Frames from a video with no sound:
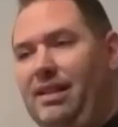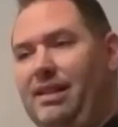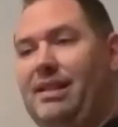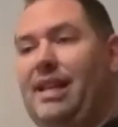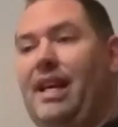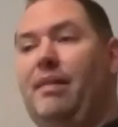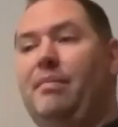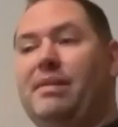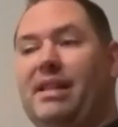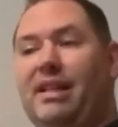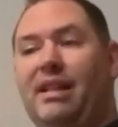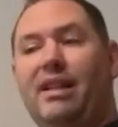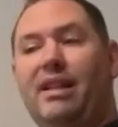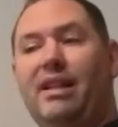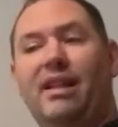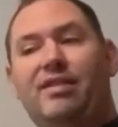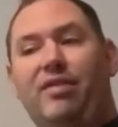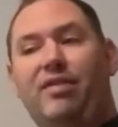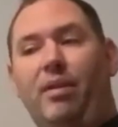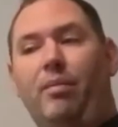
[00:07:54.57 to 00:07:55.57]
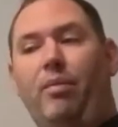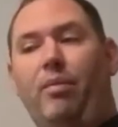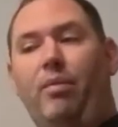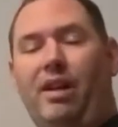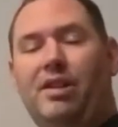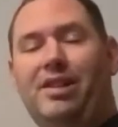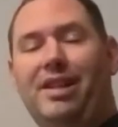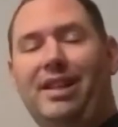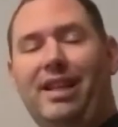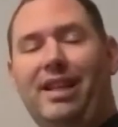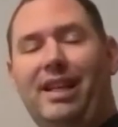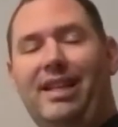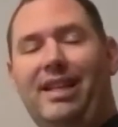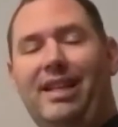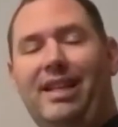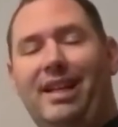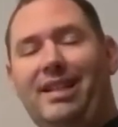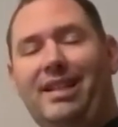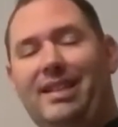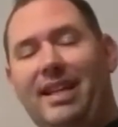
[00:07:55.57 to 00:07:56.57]
seems at least from watching, that
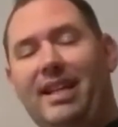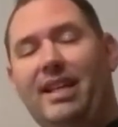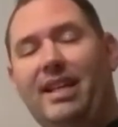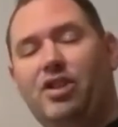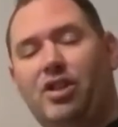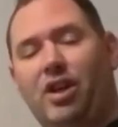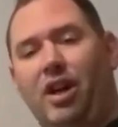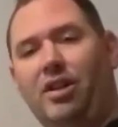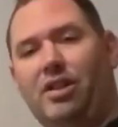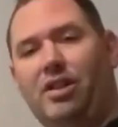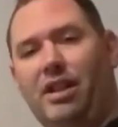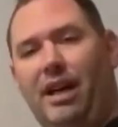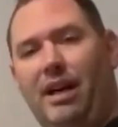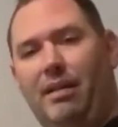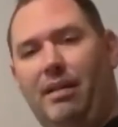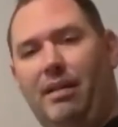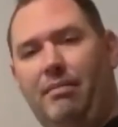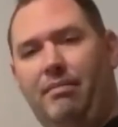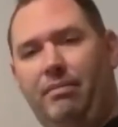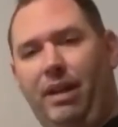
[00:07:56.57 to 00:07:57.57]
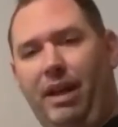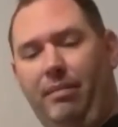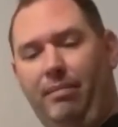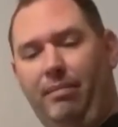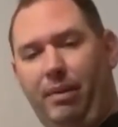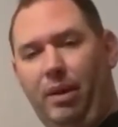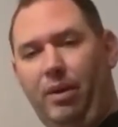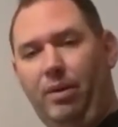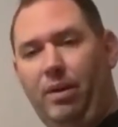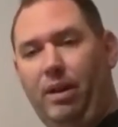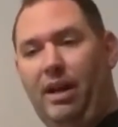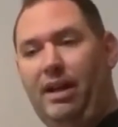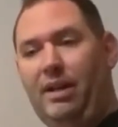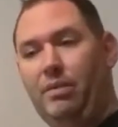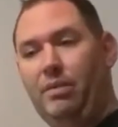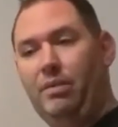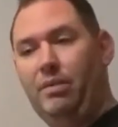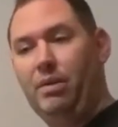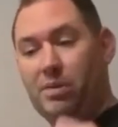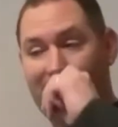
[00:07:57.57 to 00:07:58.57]
he's kind of taken charge of that blue line,
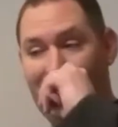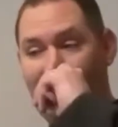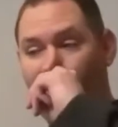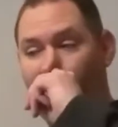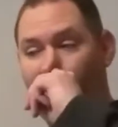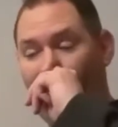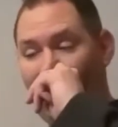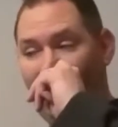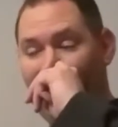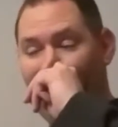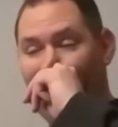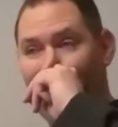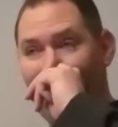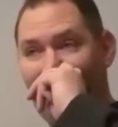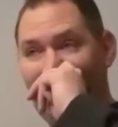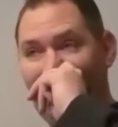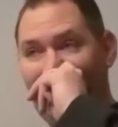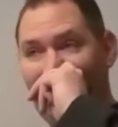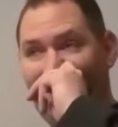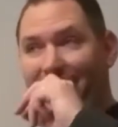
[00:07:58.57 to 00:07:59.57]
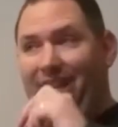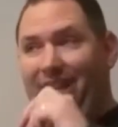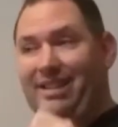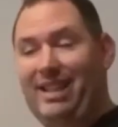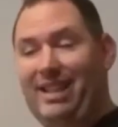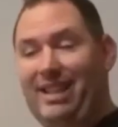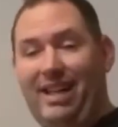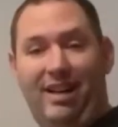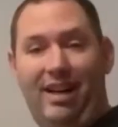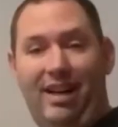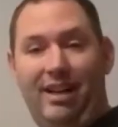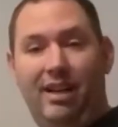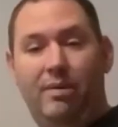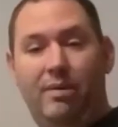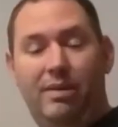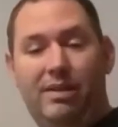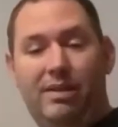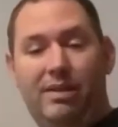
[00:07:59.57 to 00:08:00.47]
which was a role that I really thought Tychonic